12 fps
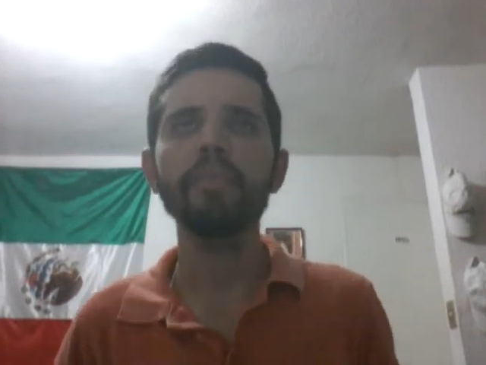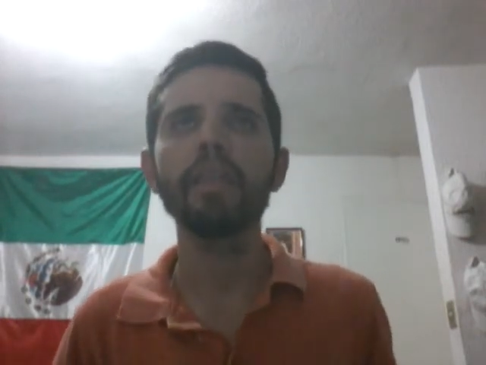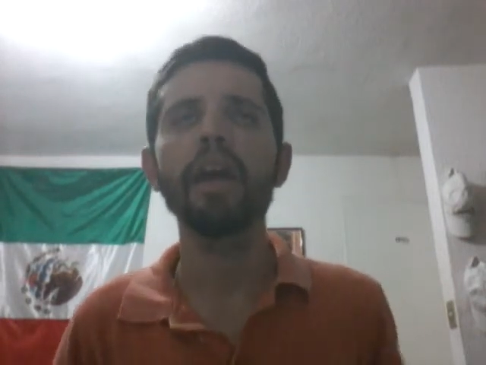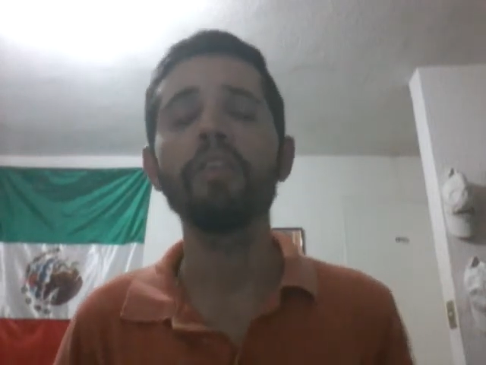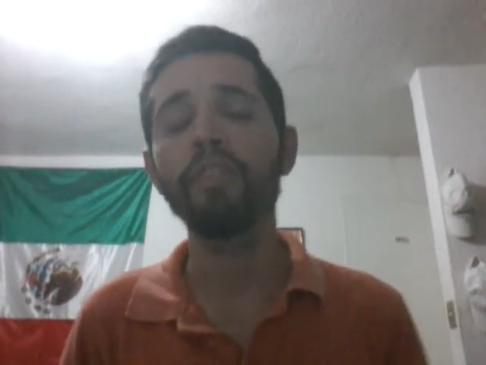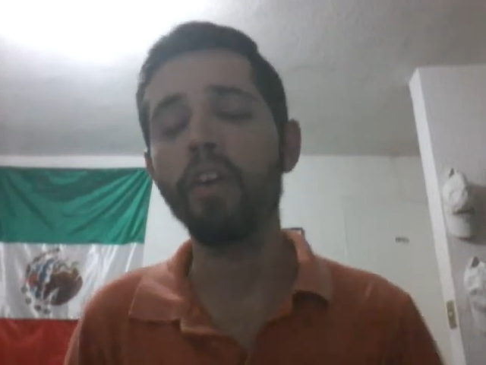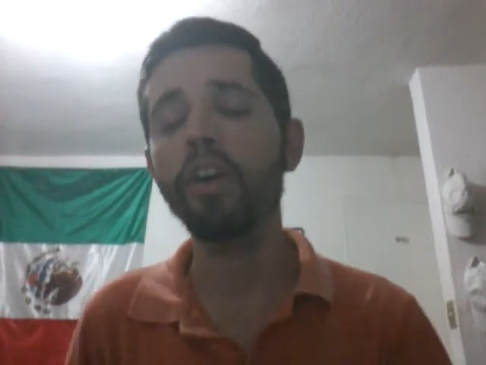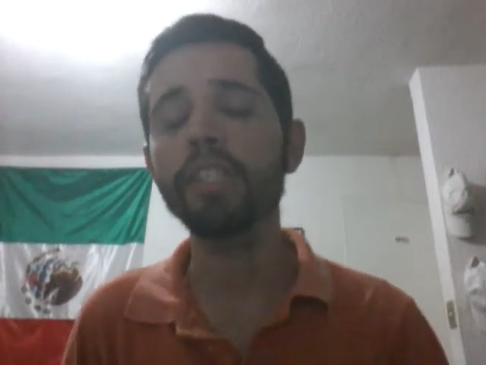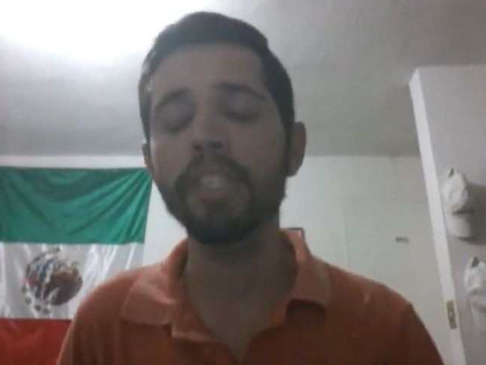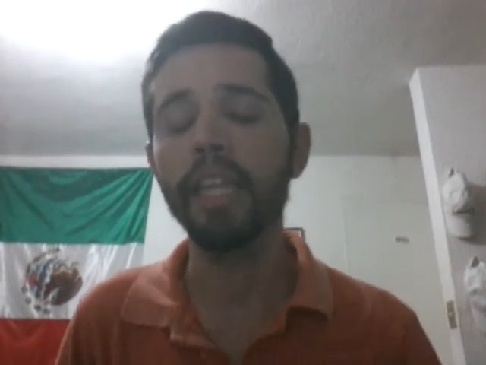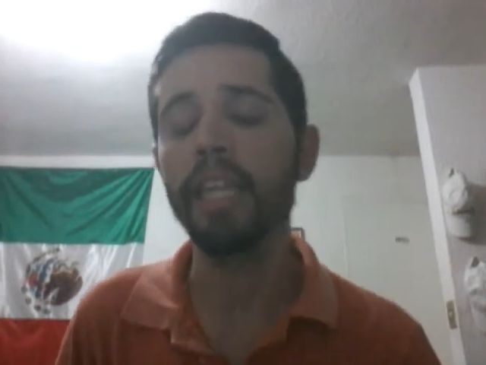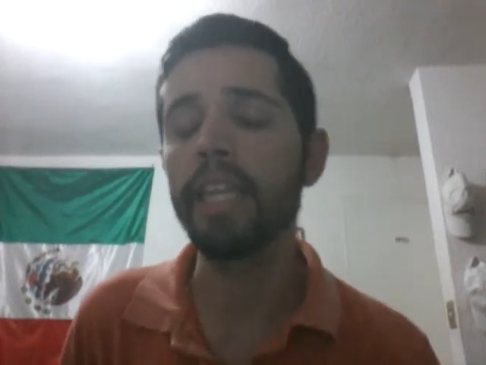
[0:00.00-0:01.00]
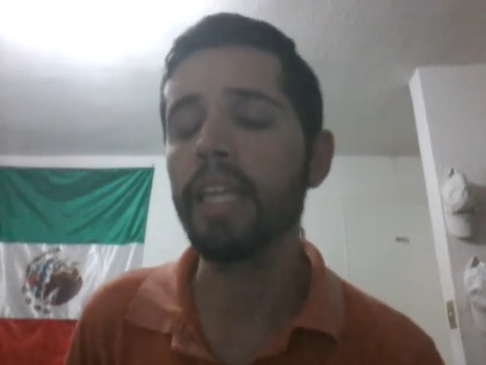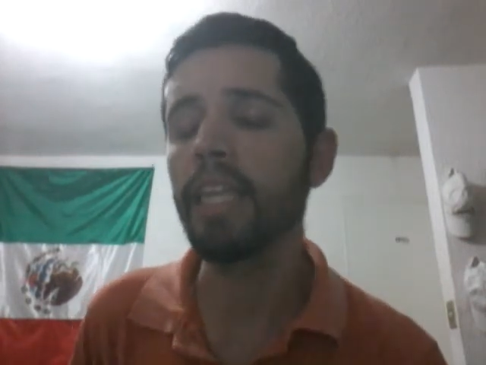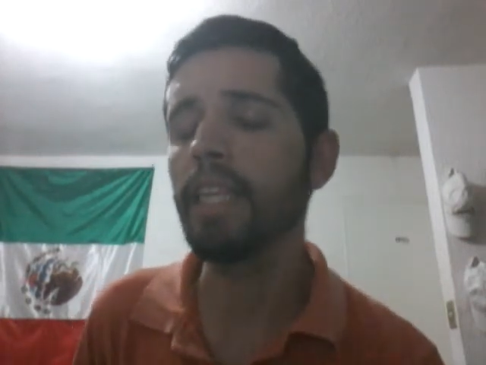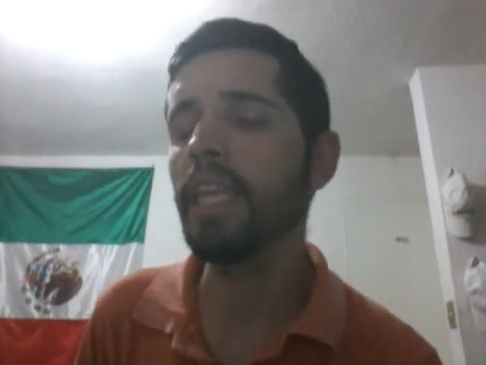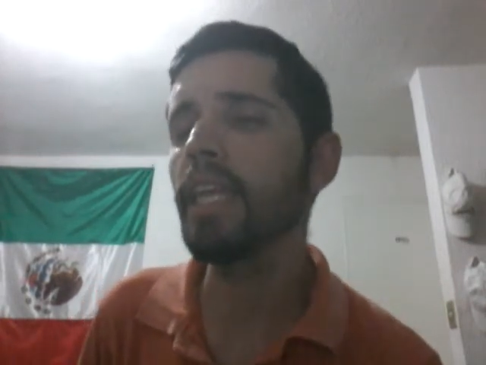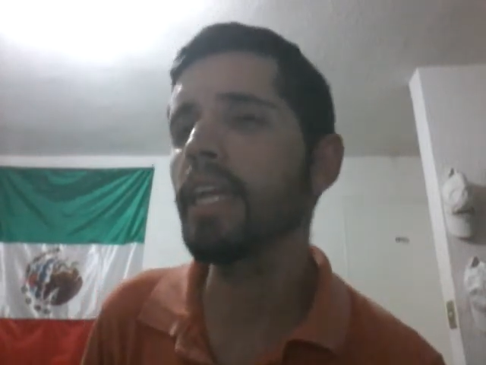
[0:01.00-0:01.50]
Of course,
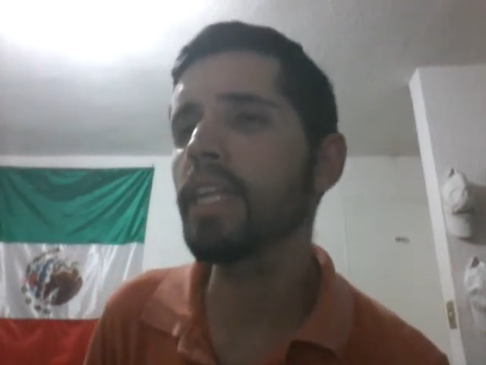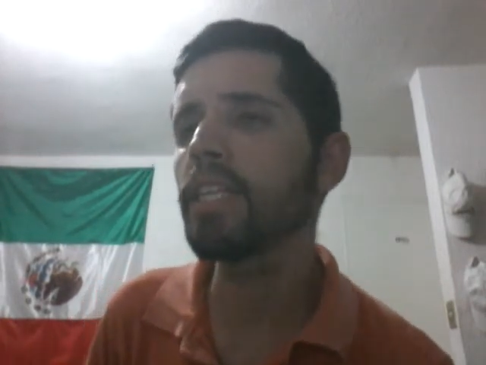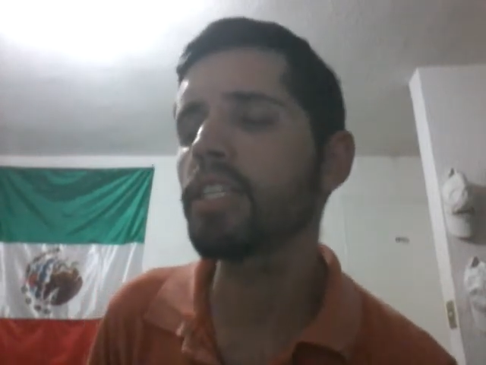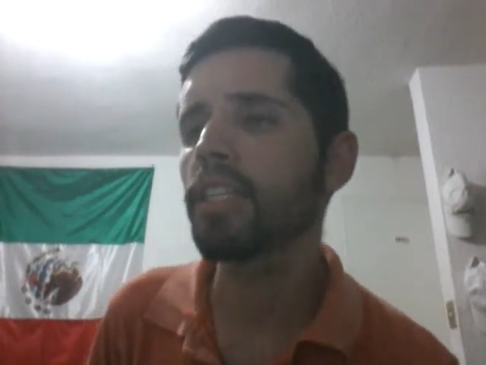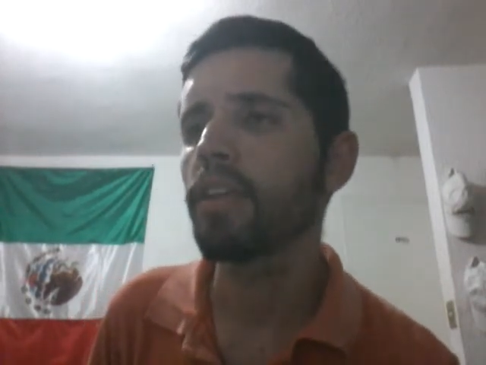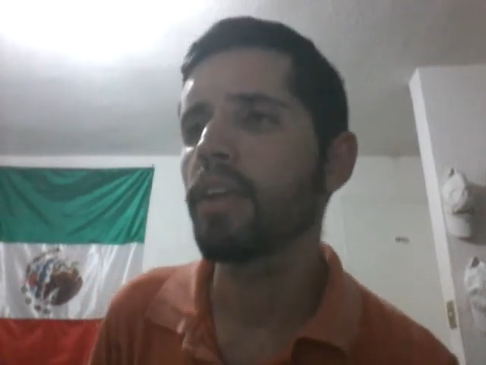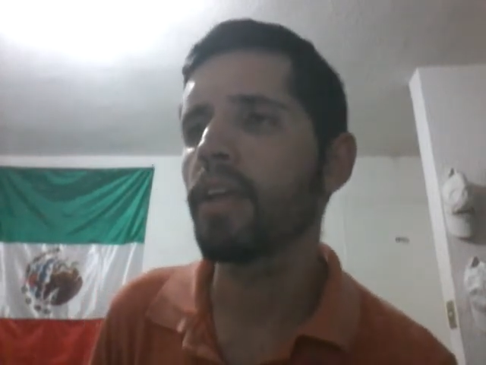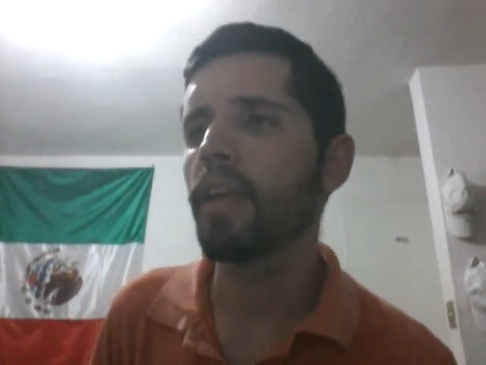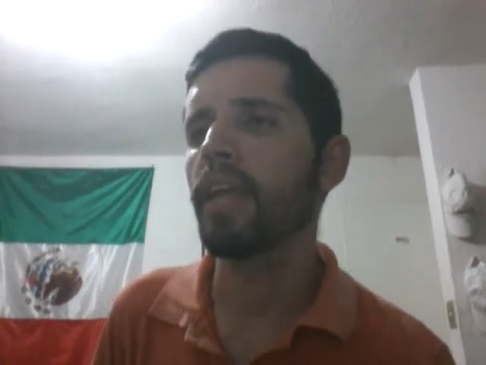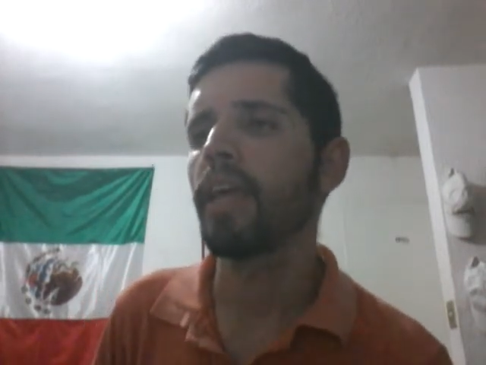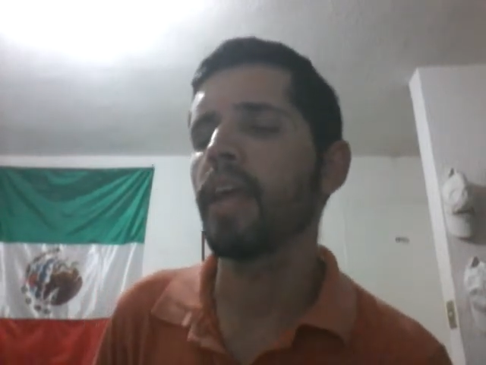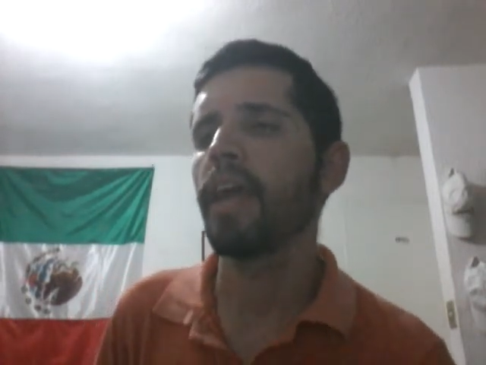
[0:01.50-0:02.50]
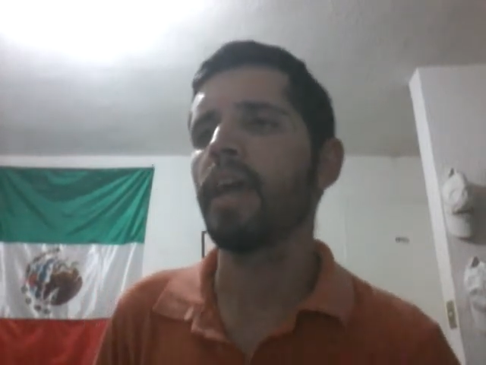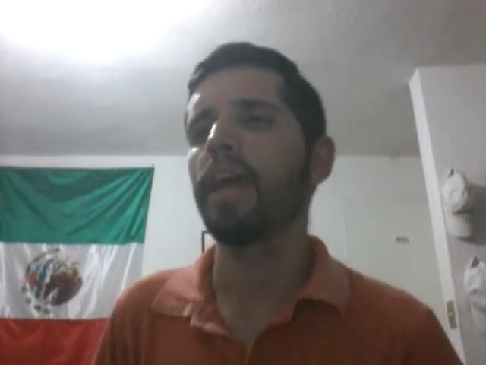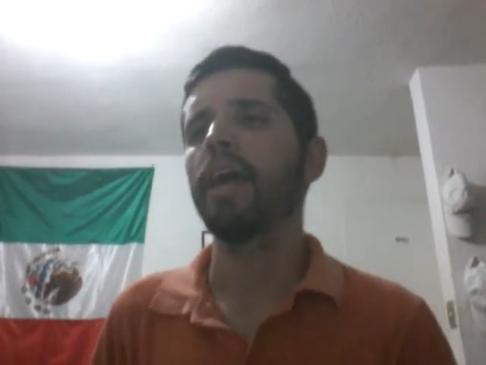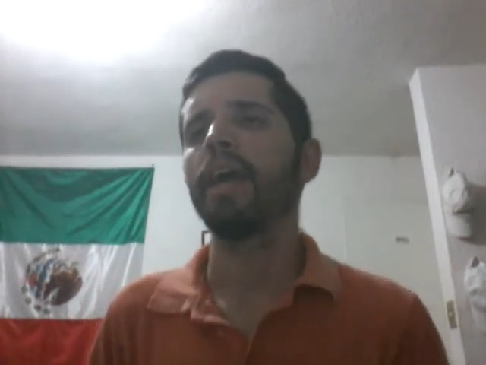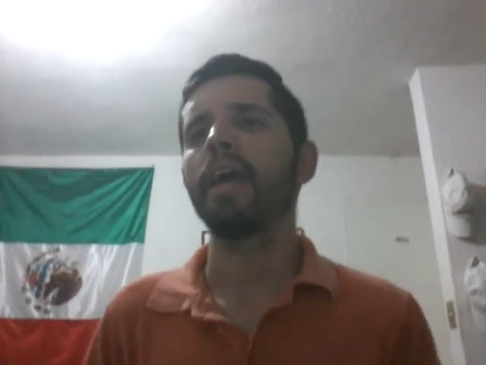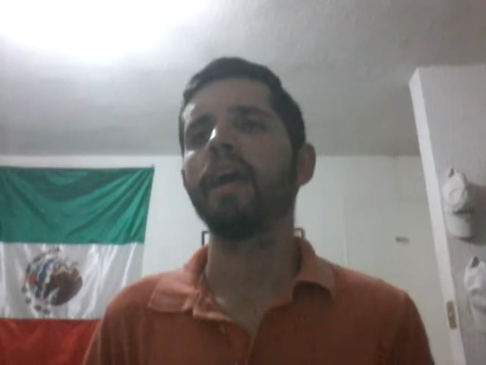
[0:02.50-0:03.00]
in English.
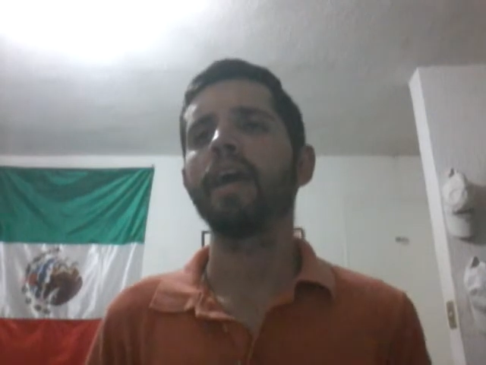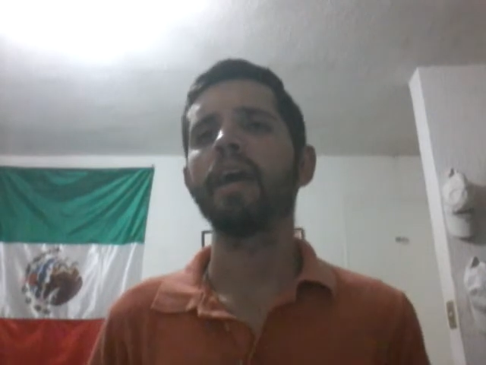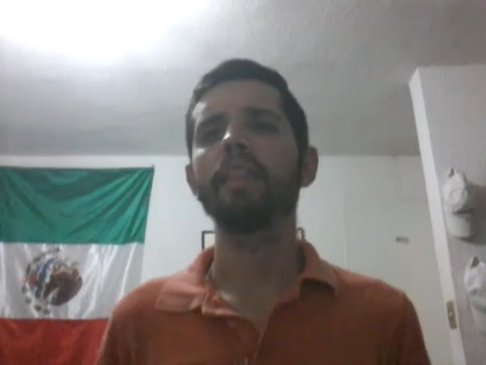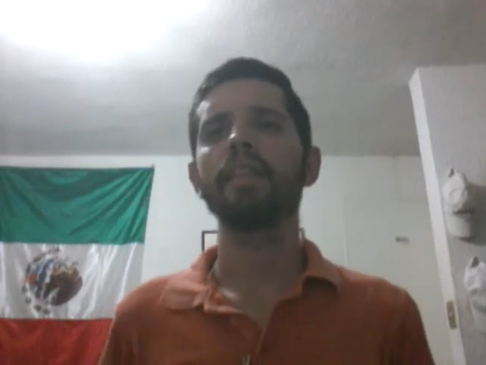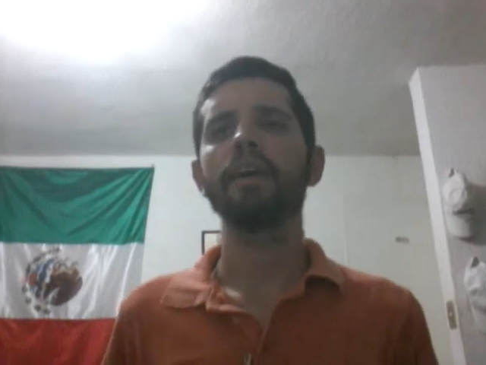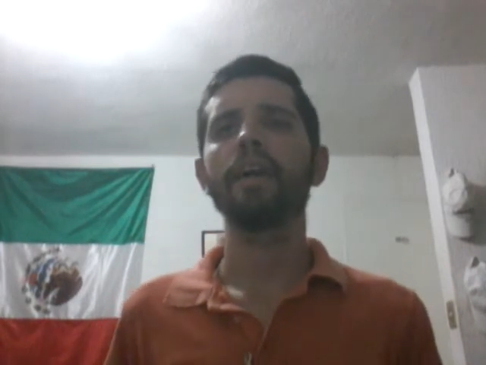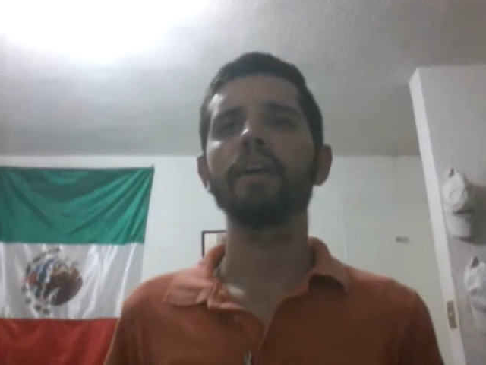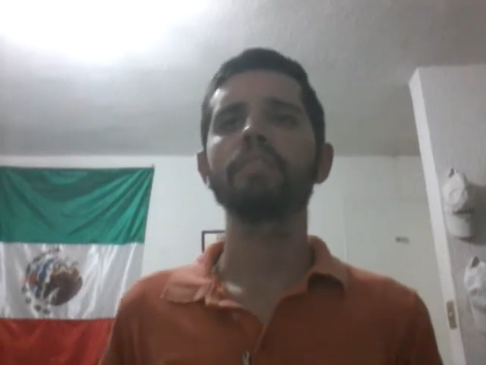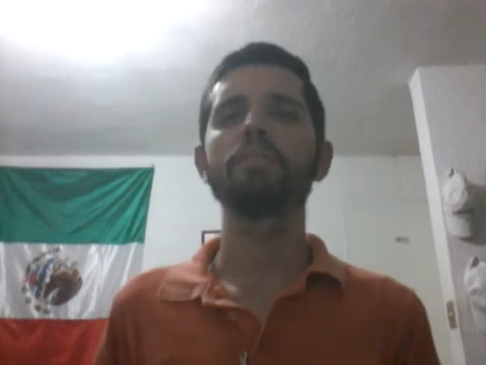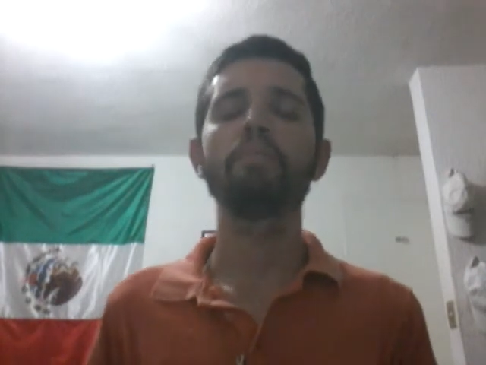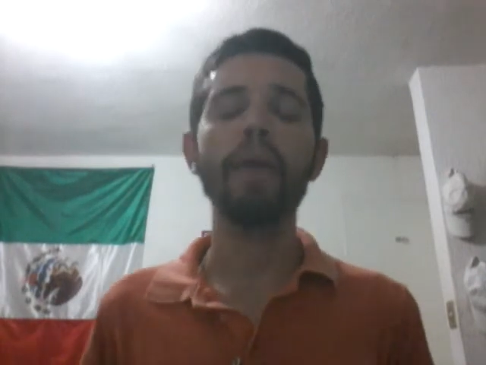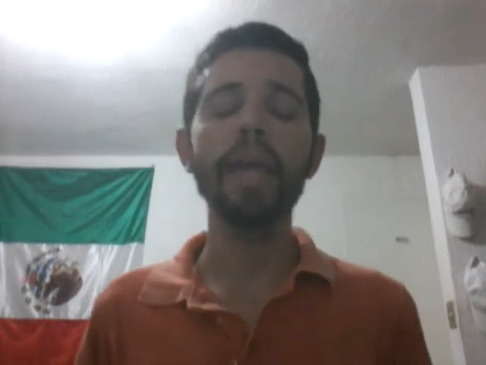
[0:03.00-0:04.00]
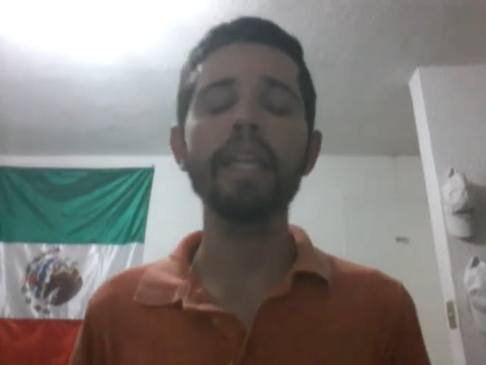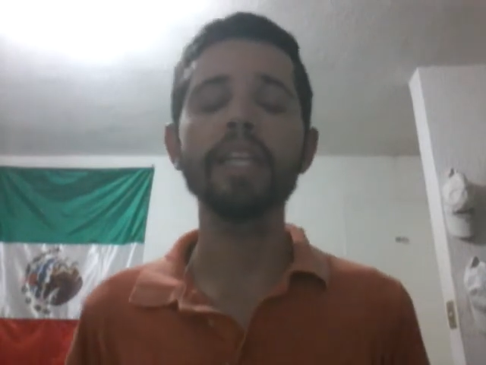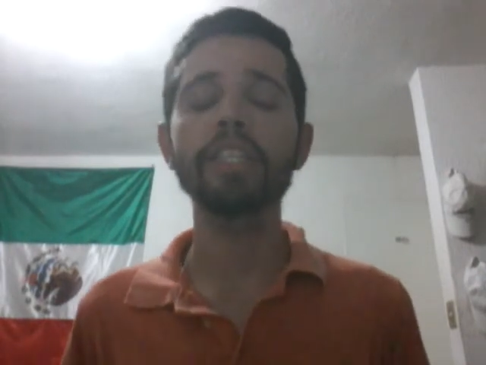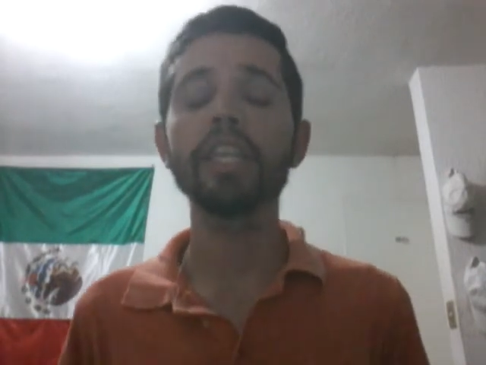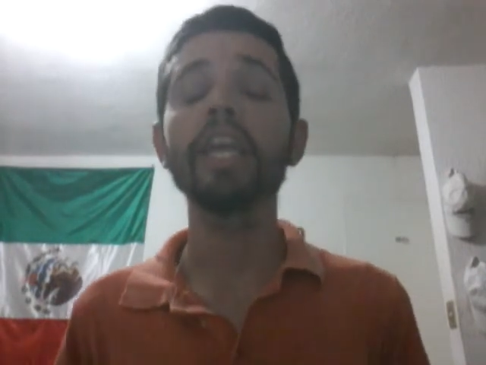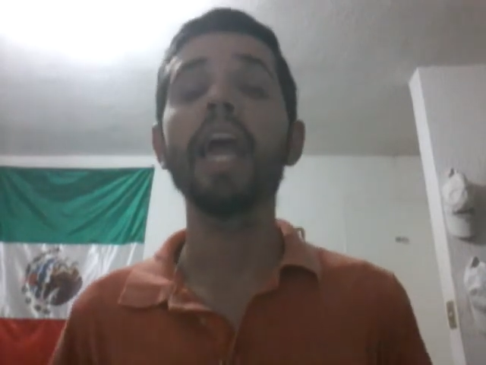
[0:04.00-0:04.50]
And
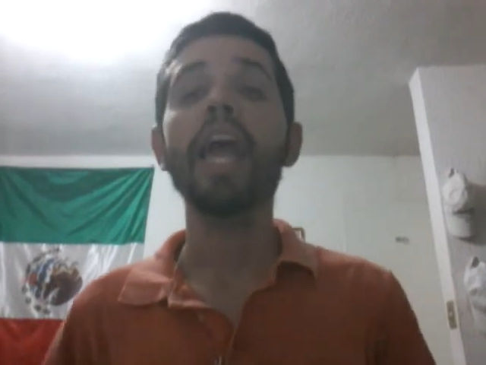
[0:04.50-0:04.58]
Spanish.